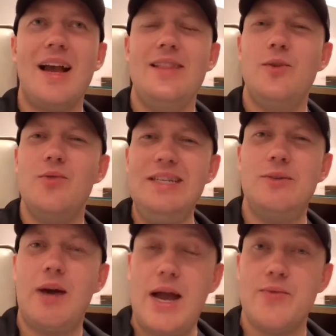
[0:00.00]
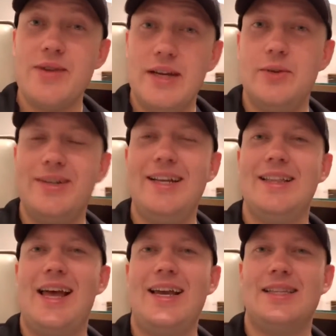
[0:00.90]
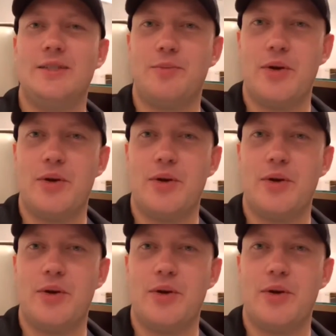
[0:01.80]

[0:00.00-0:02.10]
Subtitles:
And the reason why I really, really like this